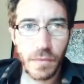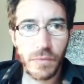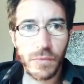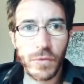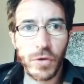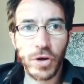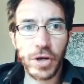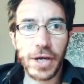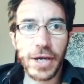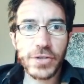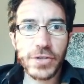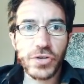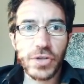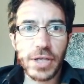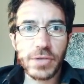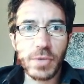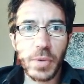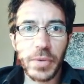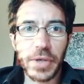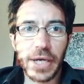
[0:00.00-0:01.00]
Okay, so
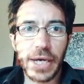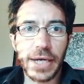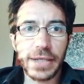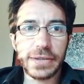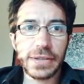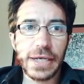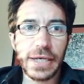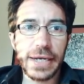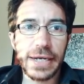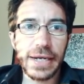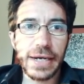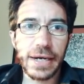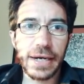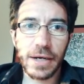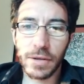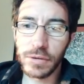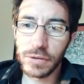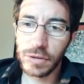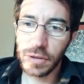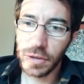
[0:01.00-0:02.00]
that's what we get. And
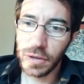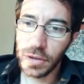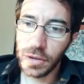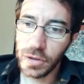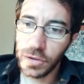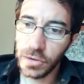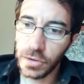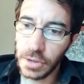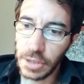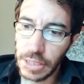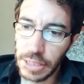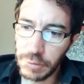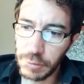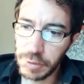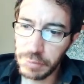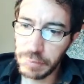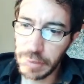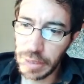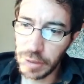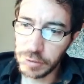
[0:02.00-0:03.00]
now, are we
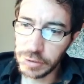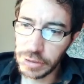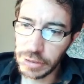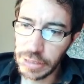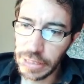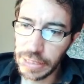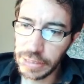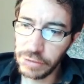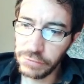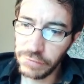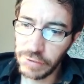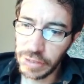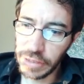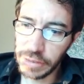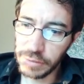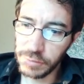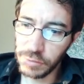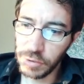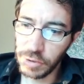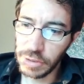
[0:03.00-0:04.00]
bounding any
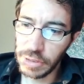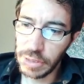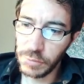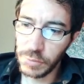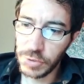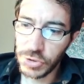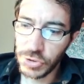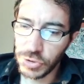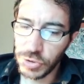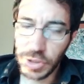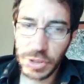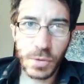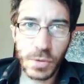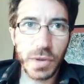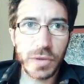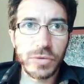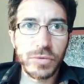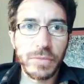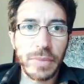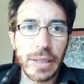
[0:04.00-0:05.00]
variable that we didn't
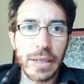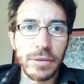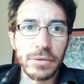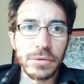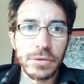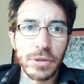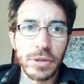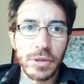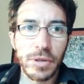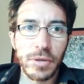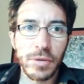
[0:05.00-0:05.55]
want to bound?